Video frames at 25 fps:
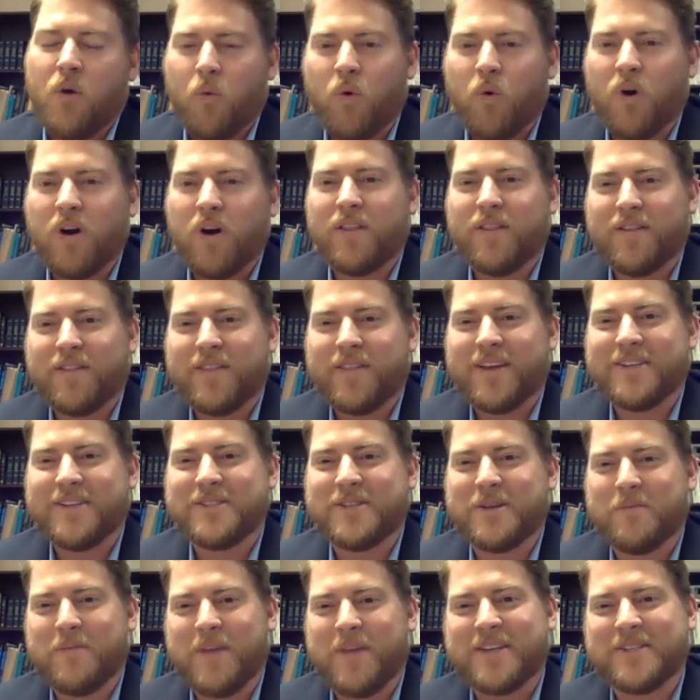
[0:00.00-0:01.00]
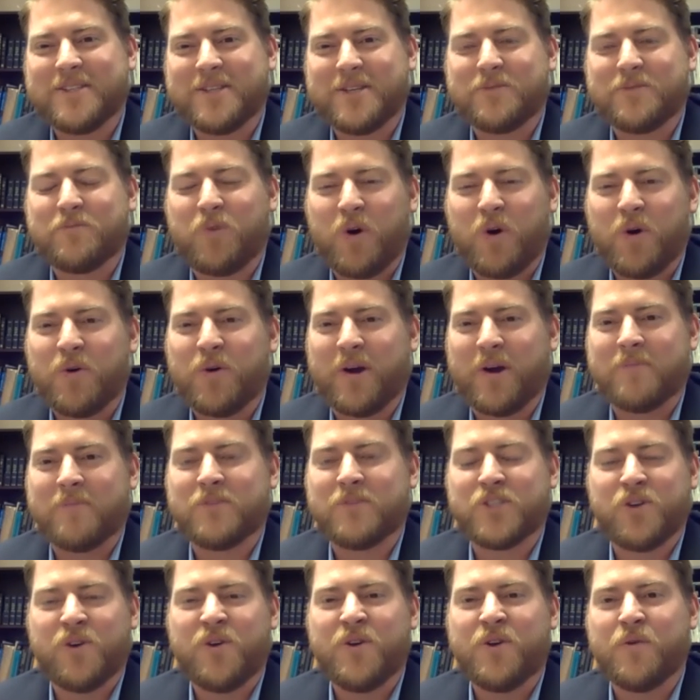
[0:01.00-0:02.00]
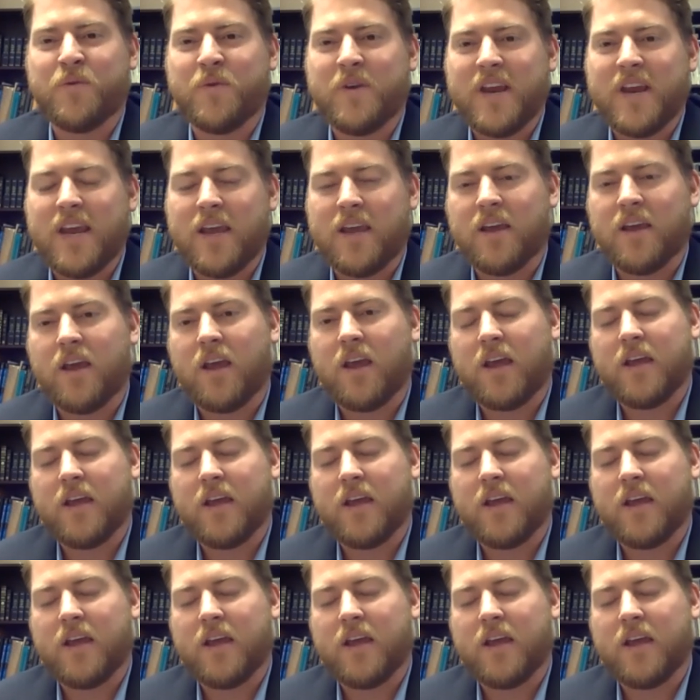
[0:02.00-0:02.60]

One of the things that makes this program so unique